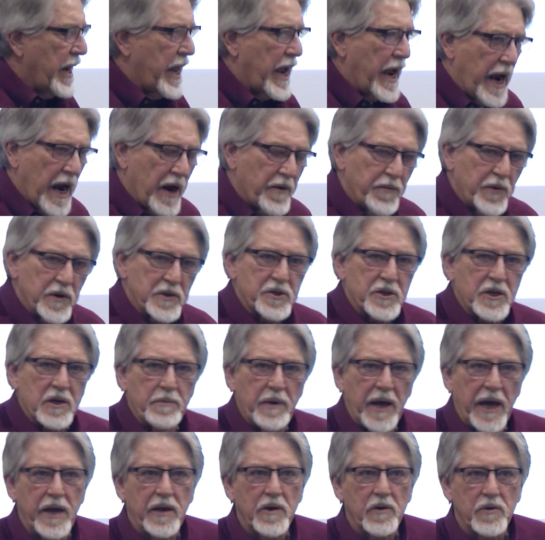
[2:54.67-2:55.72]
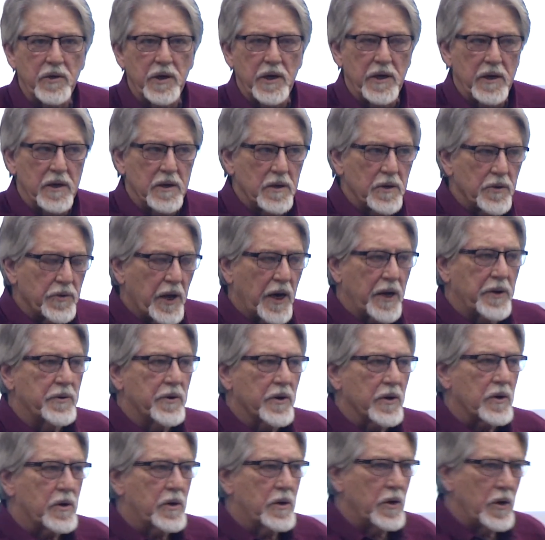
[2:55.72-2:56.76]
average tomato yield
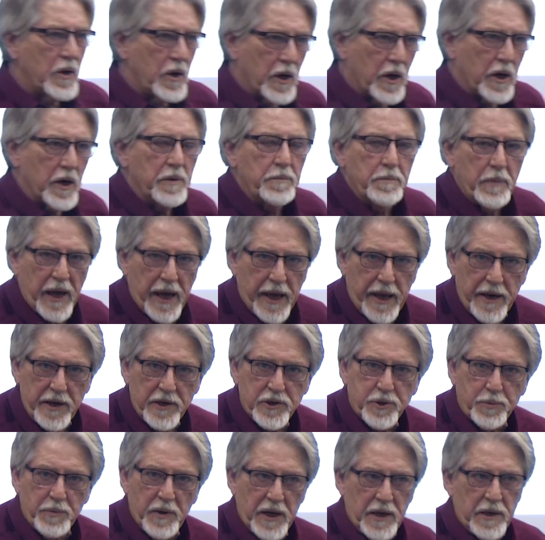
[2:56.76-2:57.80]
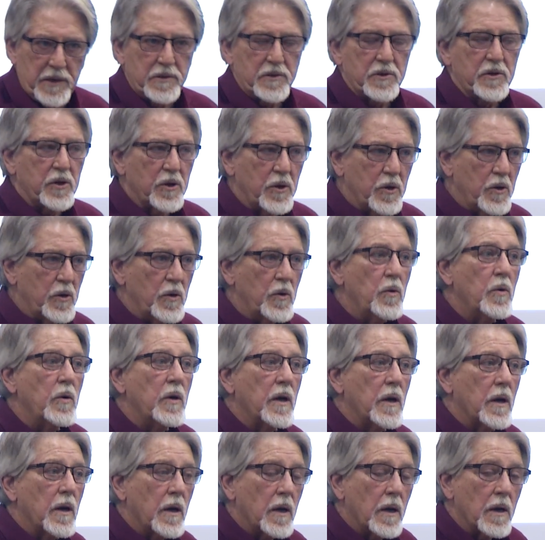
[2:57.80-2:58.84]
under good management to
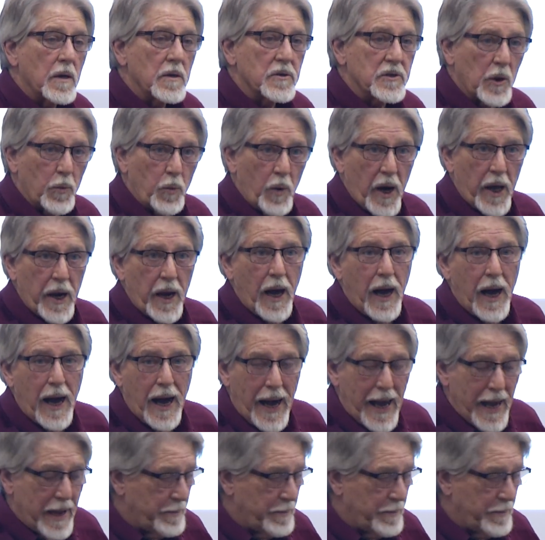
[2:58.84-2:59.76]
somewhat high